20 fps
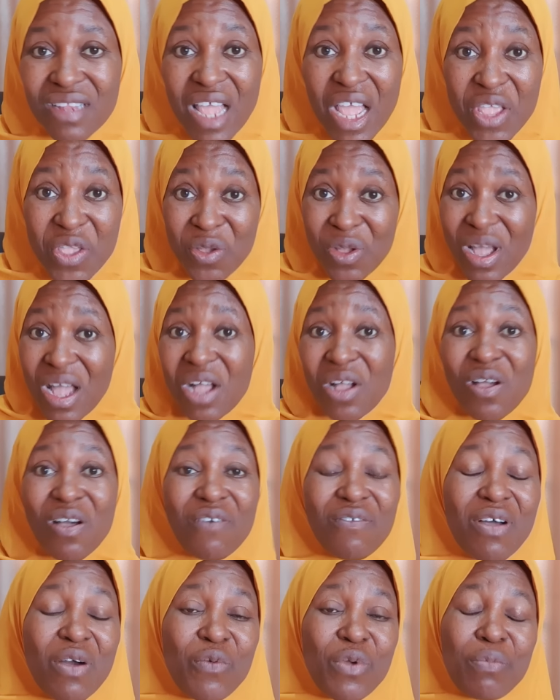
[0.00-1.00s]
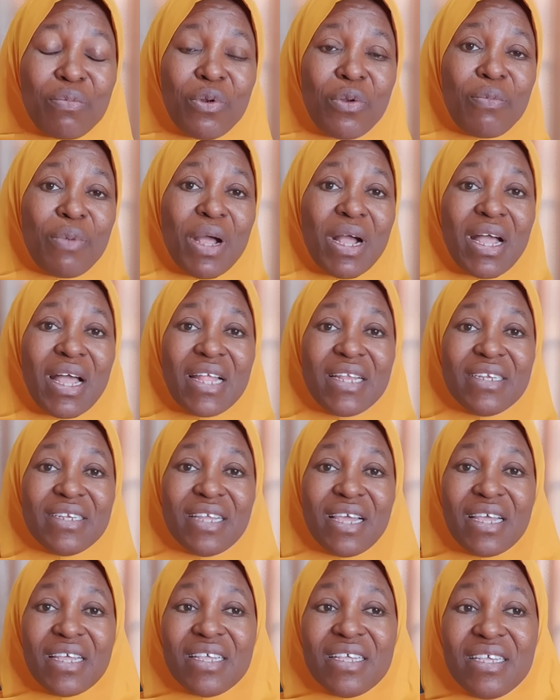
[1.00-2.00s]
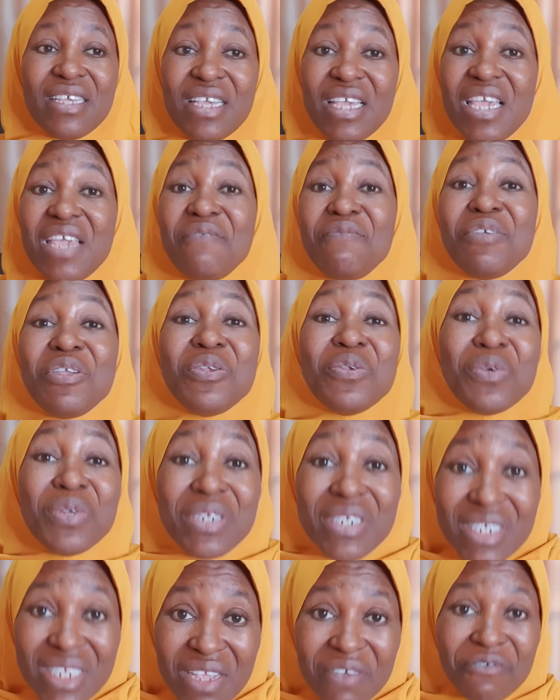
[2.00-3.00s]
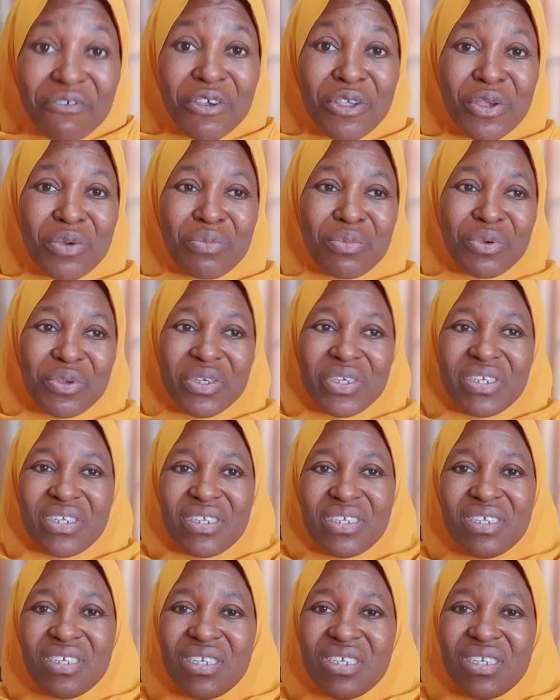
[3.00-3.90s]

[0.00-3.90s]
And you can't govern with propaganda. If you know day for your body,